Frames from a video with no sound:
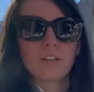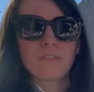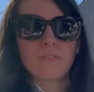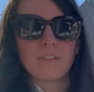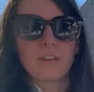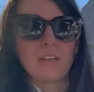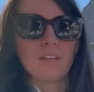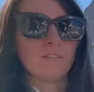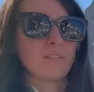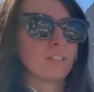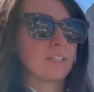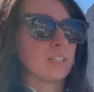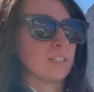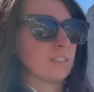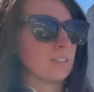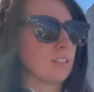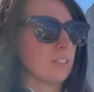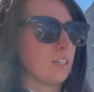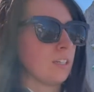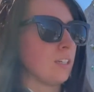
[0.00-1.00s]
found this
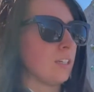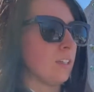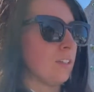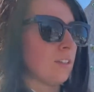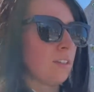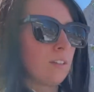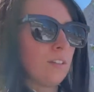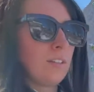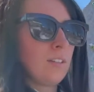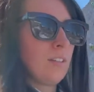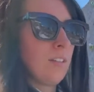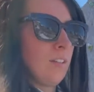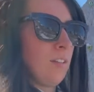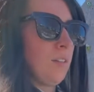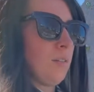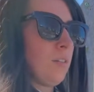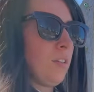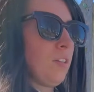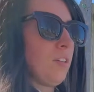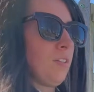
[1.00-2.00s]

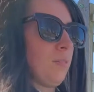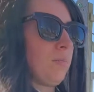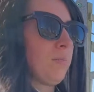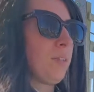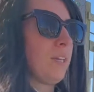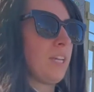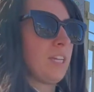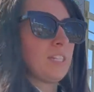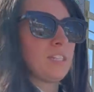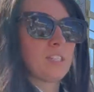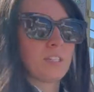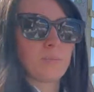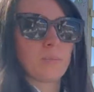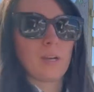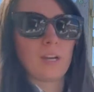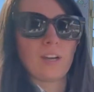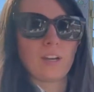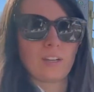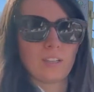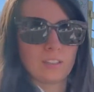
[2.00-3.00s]
planter
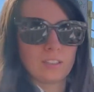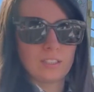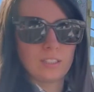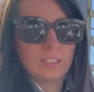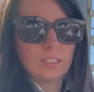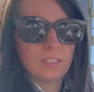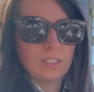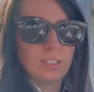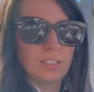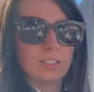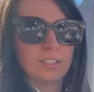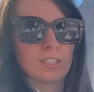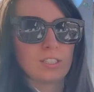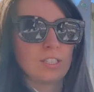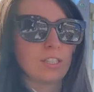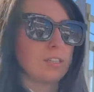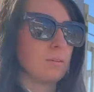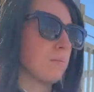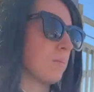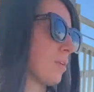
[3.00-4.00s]
box. It's
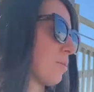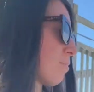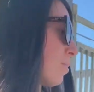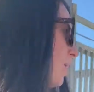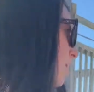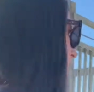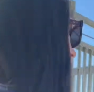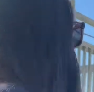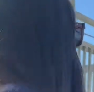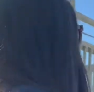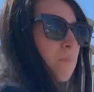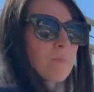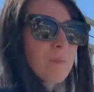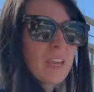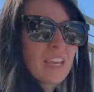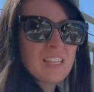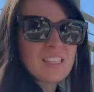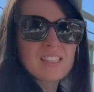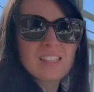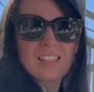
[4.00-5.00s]
gonna be my
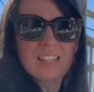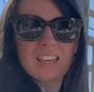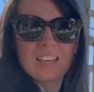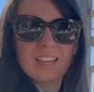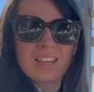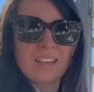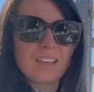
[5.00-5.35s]
base thing, I